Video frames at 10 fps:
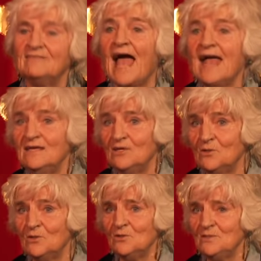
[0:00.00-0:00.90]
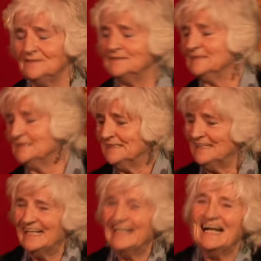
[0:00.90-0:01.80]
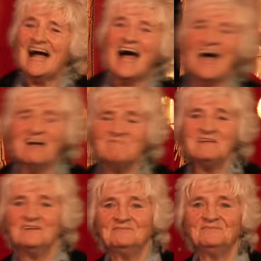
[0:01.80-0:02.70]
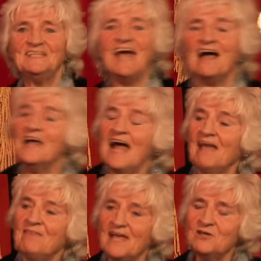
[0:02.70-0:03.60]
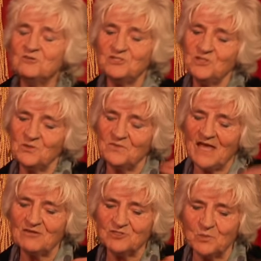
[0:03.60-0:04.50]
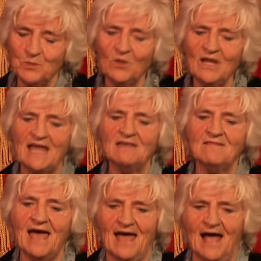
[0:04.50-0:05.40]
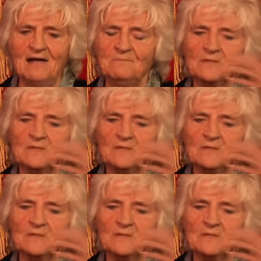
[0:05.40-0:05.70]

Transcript: Thank you. Um, yeah, and they used to they used to pull in there,